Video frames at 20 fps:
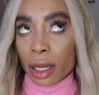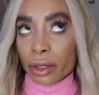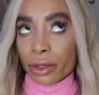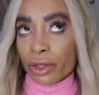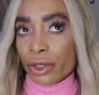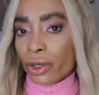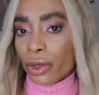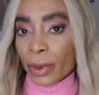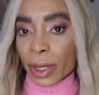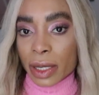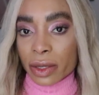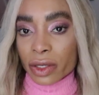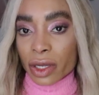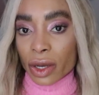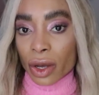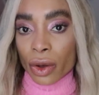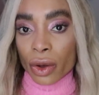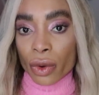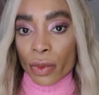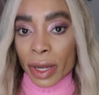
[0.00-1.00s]
2 weeks
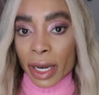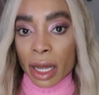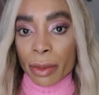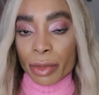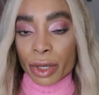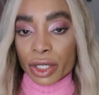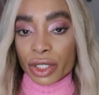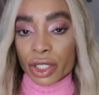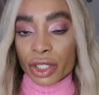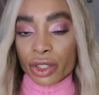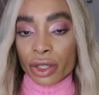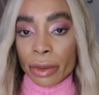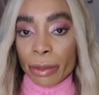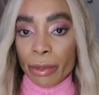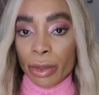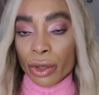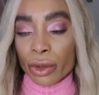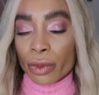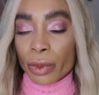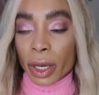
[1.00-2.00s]
ago when I purchased the
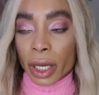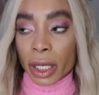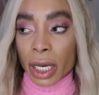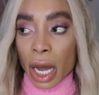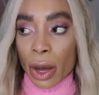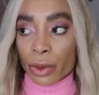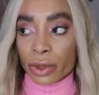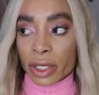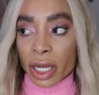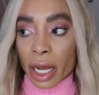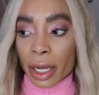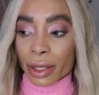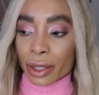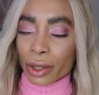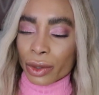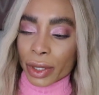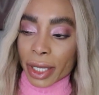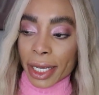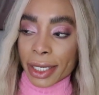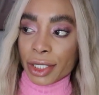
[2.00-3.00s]
blue one, I was like,
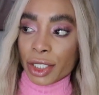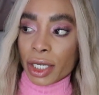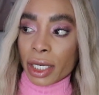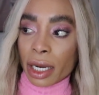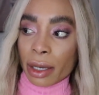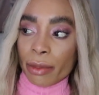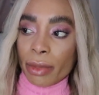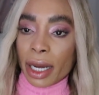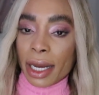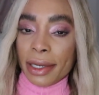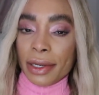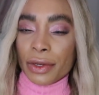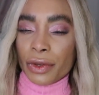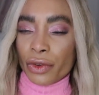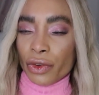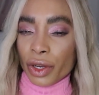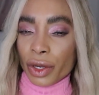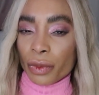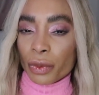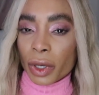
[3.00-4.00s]
okay, should I buy the
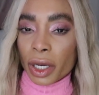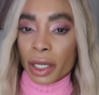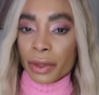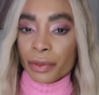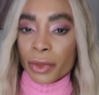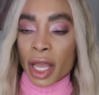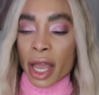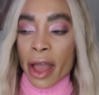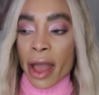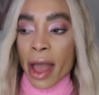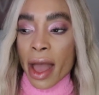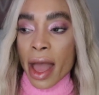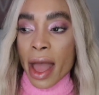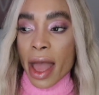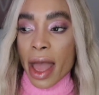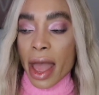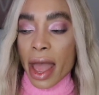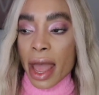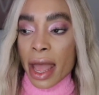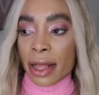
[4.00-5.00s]
green one?
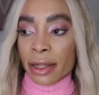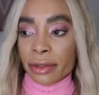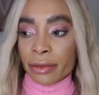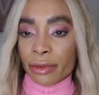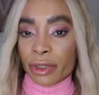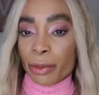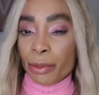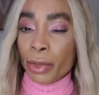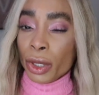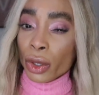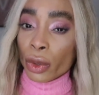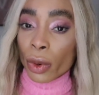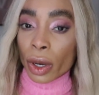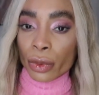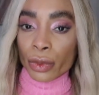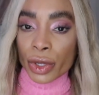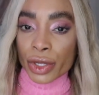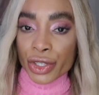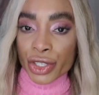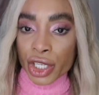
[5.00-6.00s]
And the blue one
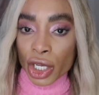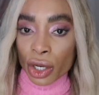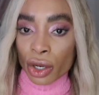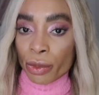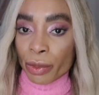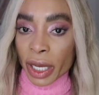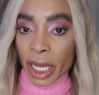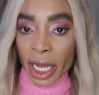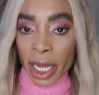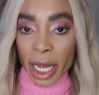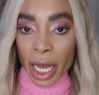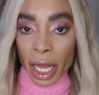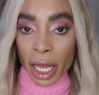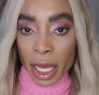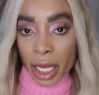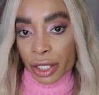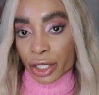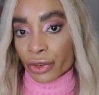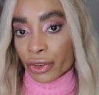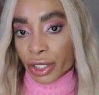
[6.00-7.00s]
was so big, I
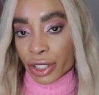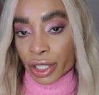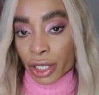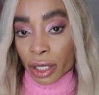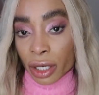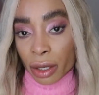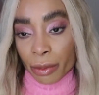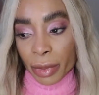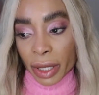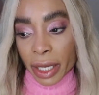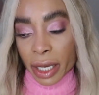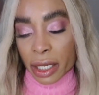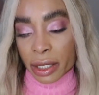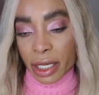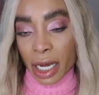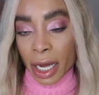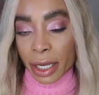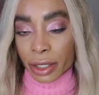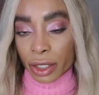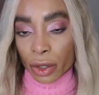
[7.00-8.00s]
had to return it because
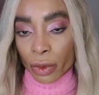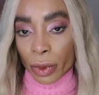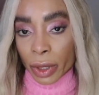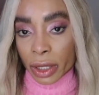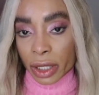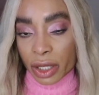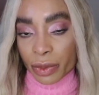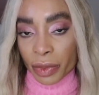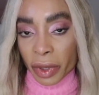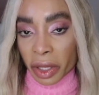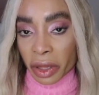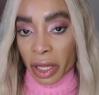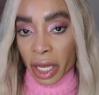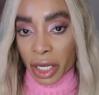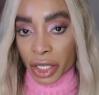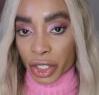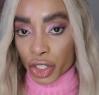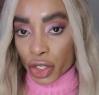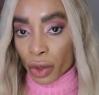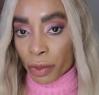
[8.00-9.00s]
I don't want to spend
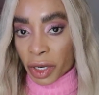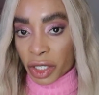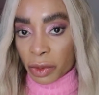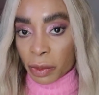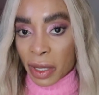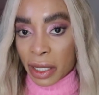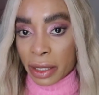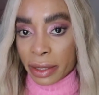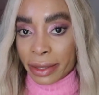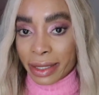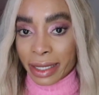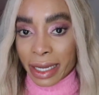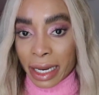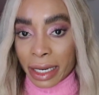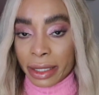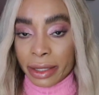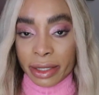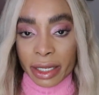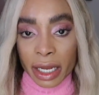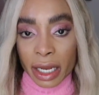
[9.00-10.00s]
like so much money to get
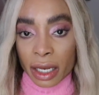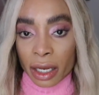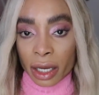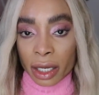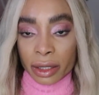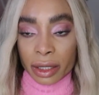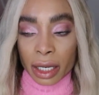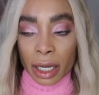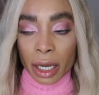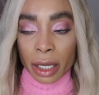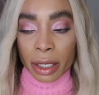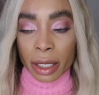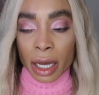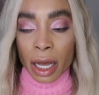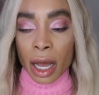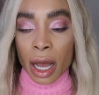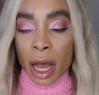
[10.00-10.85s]
it tailored. Like,